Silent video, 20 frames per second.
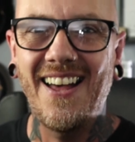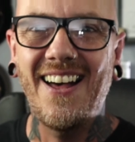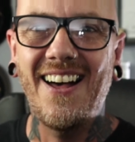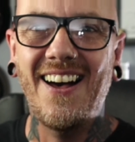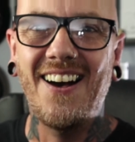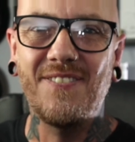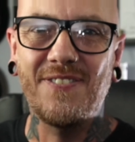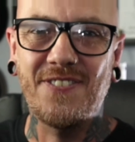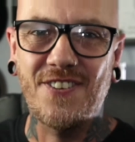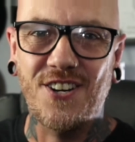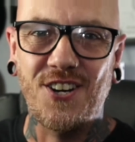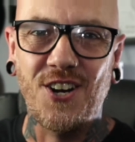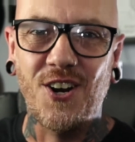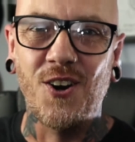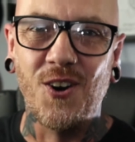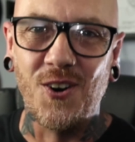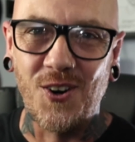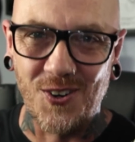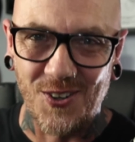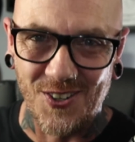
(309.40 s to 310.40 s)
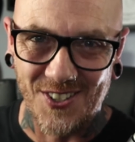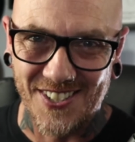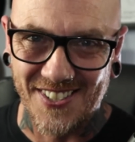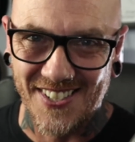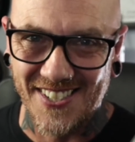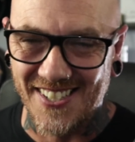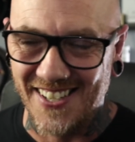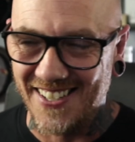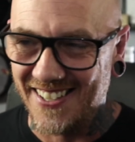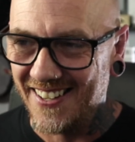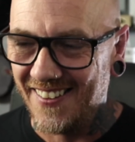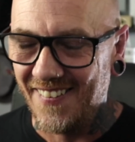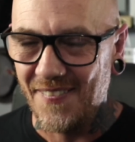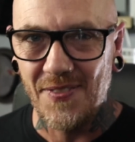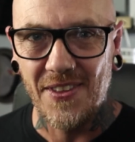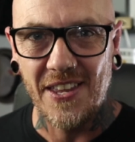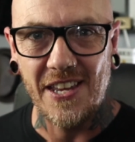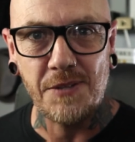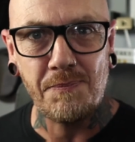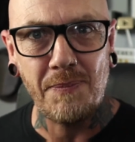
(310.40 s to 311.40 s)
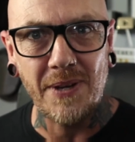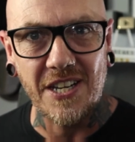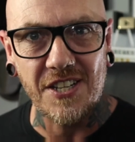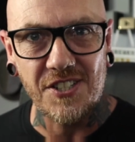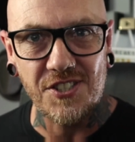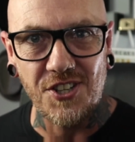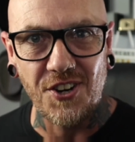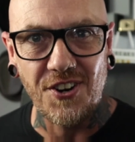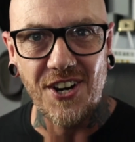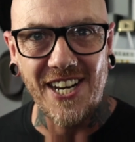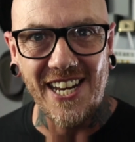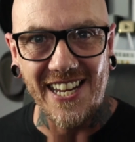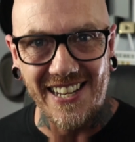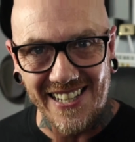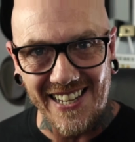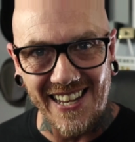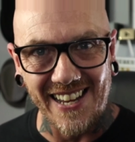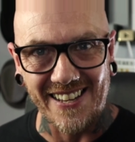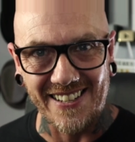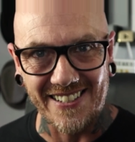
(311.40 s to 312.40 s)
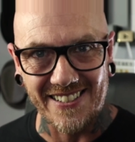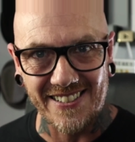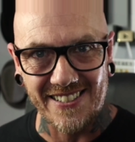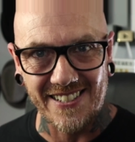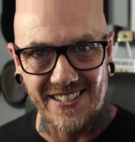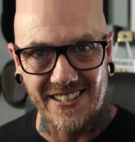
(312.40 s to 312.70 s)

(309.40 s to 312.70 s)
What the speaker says: Of course. It's because you're an idiot.